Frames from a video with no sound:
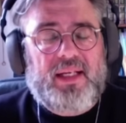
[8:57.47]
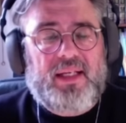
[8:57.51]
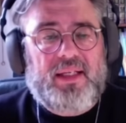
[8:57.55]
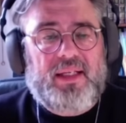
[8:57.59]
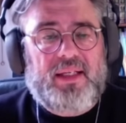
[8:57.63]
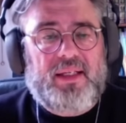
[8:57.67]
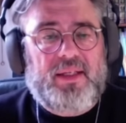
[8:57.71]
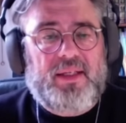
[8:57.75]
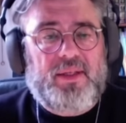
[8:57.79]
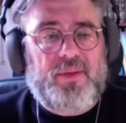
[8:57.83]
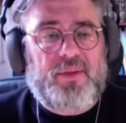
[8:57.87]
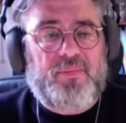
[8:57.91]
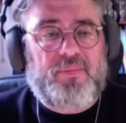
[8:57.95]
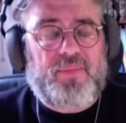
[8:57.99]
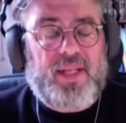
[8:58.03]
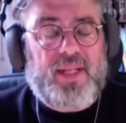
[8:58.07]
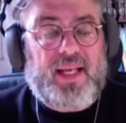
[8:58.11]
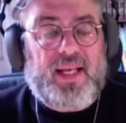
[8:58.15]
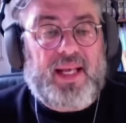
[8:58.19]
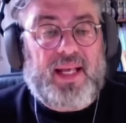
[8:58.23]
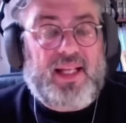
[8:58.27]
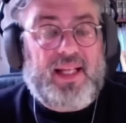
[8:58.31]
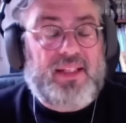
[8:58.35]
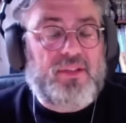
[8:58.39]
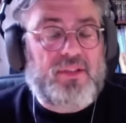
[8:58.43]

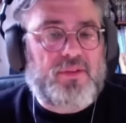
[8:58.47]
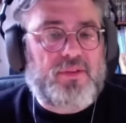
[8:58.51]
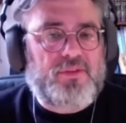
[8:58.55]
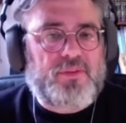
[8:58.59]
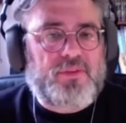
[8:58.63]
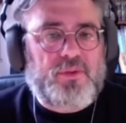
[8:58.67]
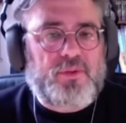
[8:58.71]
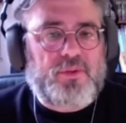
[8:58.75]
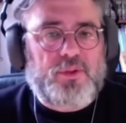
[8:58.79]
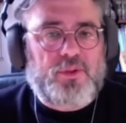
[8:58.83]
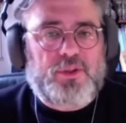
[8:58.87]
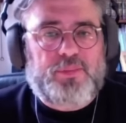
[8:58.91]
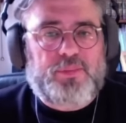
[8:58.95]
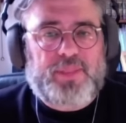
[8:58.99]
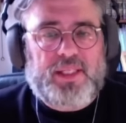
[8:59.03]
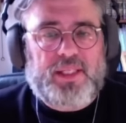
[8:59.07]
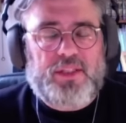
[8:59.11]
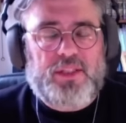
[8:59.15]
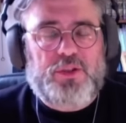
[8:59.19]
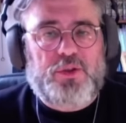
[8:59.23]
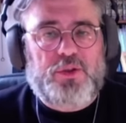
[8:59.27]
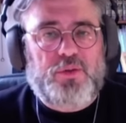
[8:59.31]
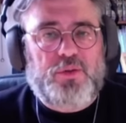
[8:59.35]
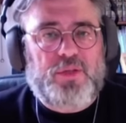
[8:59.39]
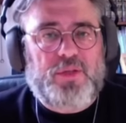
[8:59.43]
um, and of course
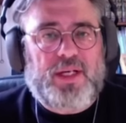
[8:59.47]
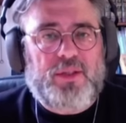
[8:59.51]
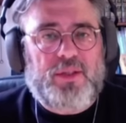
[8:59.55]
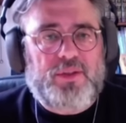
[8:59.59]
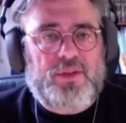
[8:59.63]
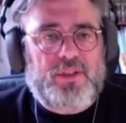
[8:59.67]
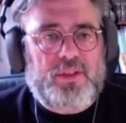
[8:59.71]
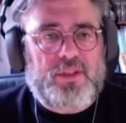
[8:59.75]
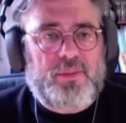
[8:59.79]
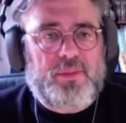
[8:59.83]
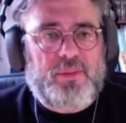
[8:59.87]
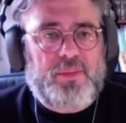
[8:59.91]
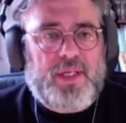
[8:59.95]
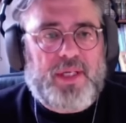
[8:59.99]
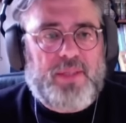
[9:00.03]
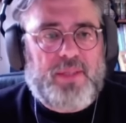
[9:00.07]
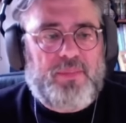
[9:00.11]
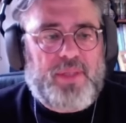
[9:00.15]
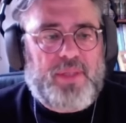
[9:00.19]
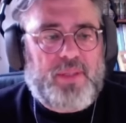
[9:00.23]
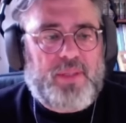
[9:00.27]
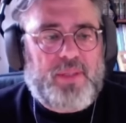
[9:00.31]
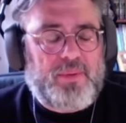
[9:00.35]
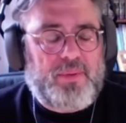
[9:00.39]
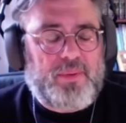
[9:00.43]
being surrounded by
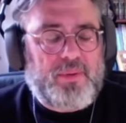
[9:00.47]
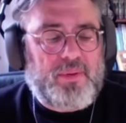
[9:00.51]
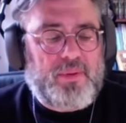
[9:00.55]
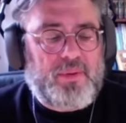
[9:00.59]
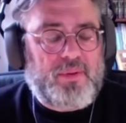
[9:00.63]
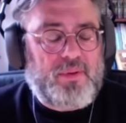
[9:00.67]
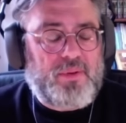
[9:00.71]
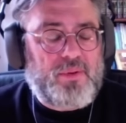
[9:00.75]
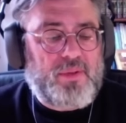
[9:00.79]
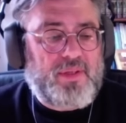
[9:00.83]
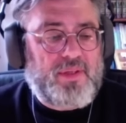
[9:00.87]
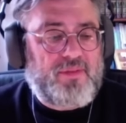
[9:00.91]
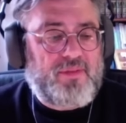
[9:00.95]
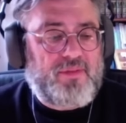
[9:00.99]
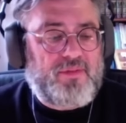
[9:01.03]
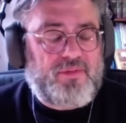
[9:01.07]
people who